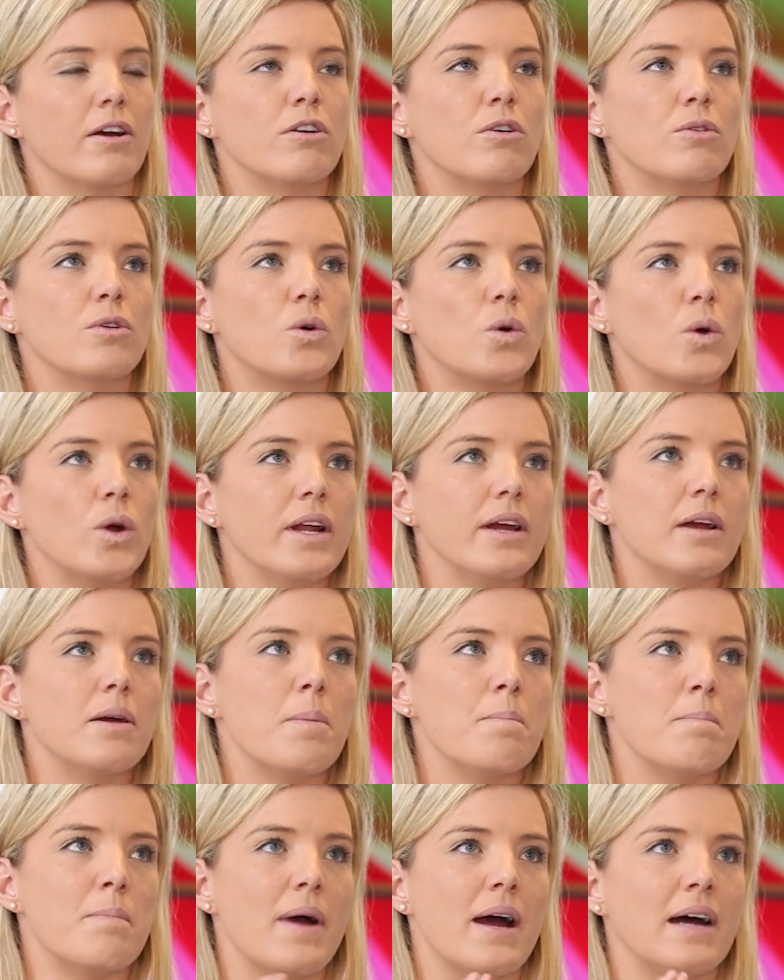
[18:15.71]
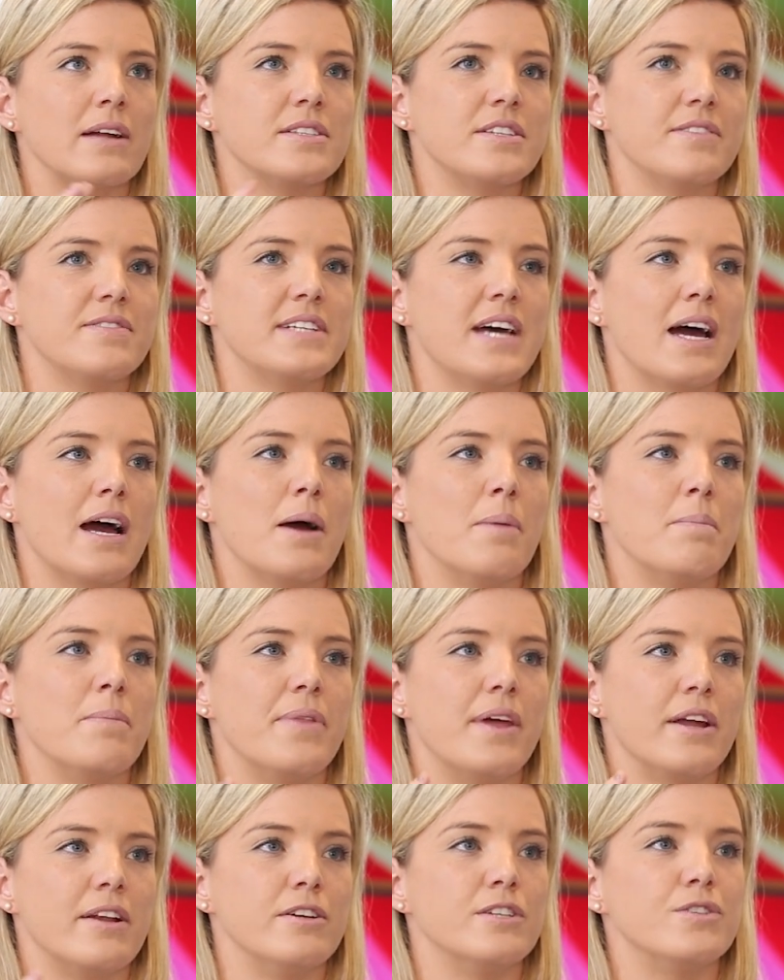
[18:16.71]
A crawling amount of time
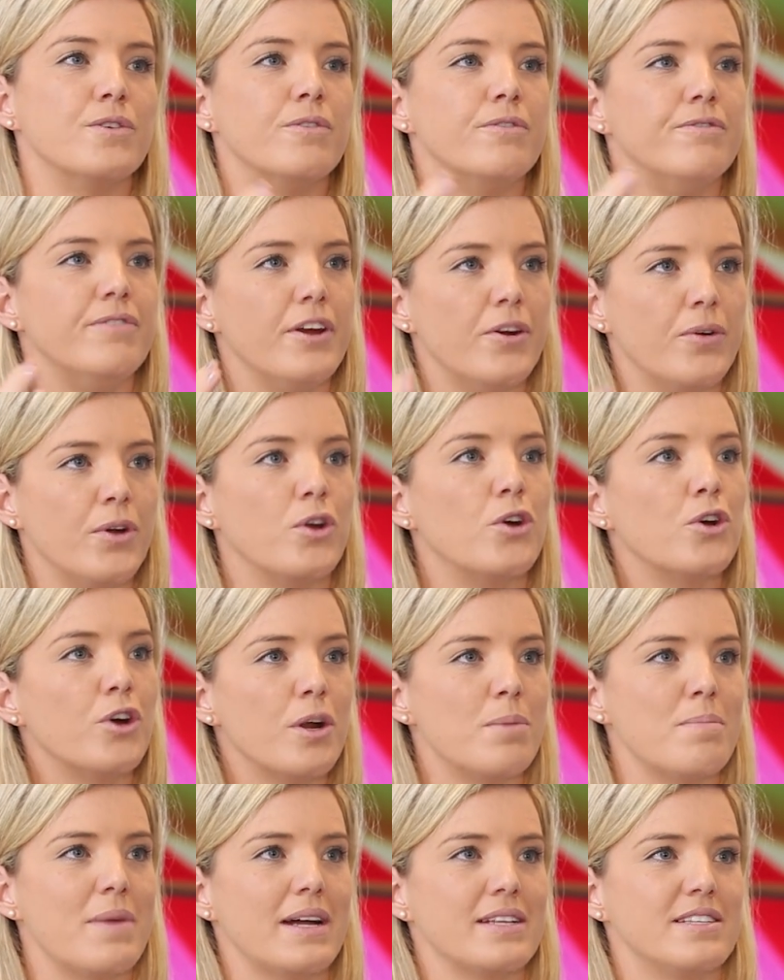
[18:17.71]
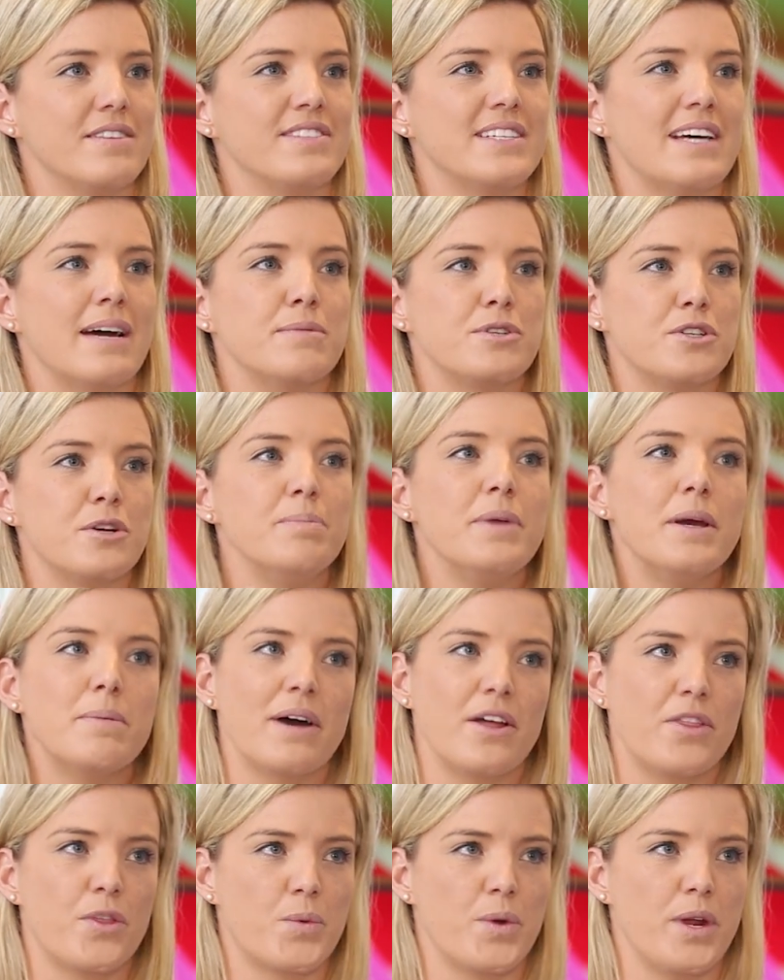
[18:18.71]
that is a very good amount of time should be
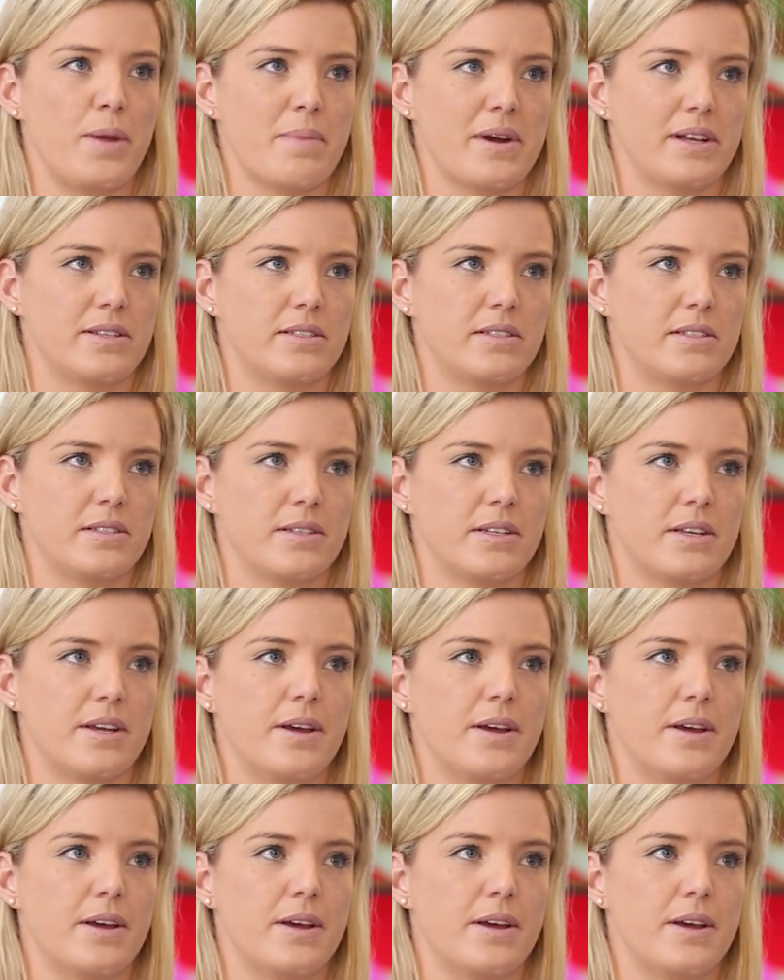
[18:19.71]
about 3 months.